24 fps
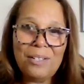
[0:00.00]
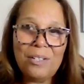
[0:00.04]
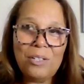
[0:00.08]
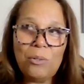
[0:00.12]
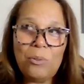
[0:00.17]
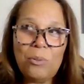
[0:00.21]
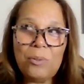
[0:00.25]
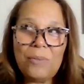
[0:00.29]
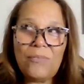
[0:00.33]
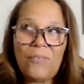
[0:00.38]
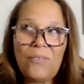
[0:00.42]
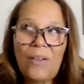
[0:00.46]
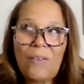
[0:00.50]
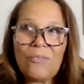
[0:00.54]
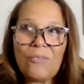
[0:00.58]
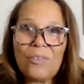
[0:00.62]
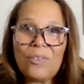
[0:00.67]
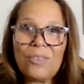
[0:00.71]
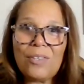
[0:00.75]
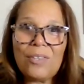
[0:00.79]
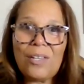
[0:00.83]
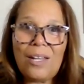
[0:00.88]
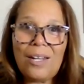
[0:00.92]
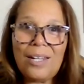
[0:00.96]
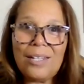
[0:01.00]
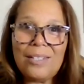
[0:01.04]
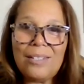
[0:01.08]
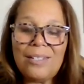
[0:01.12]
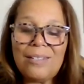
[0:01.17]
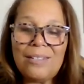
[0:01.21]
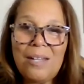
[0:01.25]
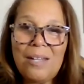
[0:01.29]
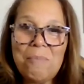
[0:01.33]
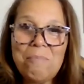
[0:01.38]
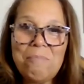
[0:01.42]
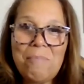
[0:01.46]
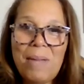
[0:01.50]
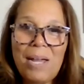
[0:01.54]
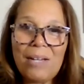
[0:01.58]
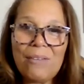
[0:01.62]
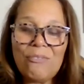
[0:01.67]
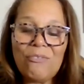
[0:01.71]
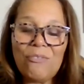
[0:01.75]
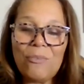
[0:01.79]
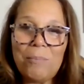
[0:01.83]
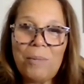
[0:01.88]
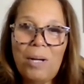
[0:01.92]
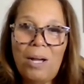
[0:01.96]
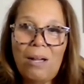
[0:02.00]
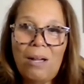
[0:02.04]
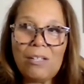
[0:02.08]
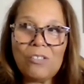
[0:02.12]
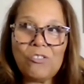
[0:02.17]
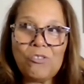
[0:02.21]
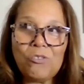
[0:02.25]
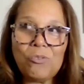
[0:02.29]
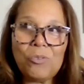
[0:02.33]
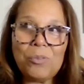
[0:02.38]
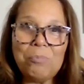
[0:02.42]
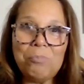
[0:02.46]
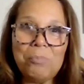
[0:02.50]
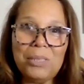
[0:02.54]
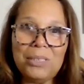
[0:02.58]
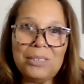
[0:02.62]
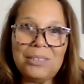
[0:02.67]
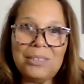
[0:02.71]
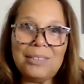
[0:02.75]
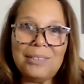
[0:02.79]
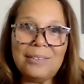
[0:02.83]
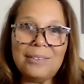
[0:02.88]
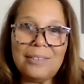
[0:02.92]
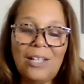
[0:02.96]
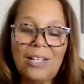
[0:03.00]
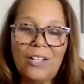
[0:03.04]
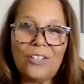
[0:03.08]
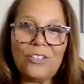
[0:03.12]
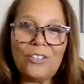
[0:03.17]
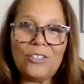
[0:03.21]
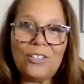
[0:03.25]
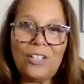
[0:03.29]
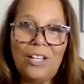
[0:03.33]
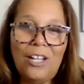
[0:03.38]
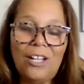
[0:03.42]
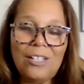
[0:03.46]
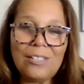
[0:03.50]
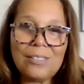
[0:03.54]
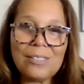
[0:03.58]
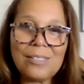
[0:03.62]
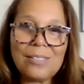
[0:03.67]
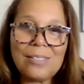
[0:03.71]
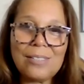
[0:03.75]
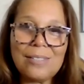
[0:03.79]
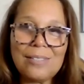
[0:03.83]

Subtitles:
Who'd have ever thought I could come back from $100 million loss?